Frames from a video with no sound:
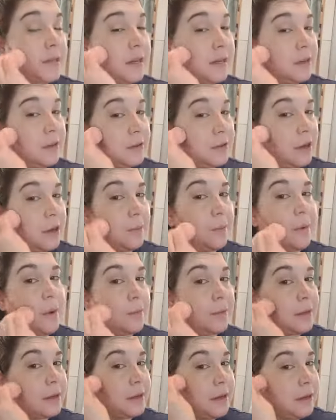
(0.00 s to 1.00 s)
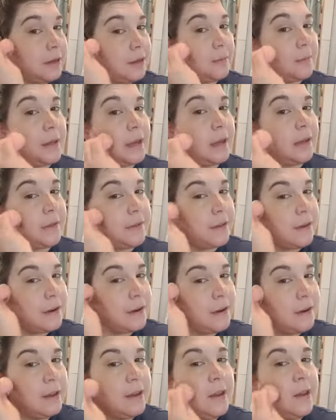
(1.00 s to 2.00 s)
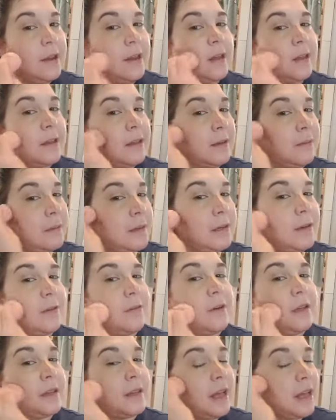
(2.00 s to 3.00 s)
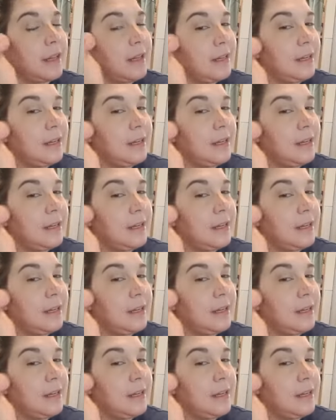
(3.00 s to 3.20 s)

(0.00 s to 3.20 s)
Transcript: I know y'all are going to help me out there. Let me know what that